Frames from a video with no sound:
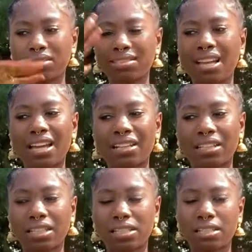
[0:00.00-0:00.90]
Kind of
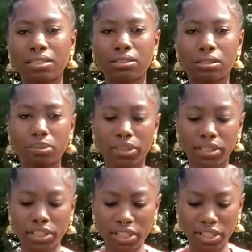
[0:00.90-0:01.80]
like a cylinder, but
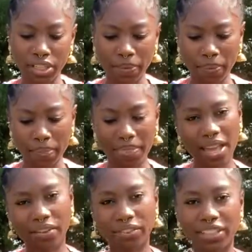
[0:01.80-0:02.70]

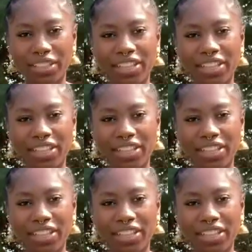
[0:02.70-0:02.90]
not really.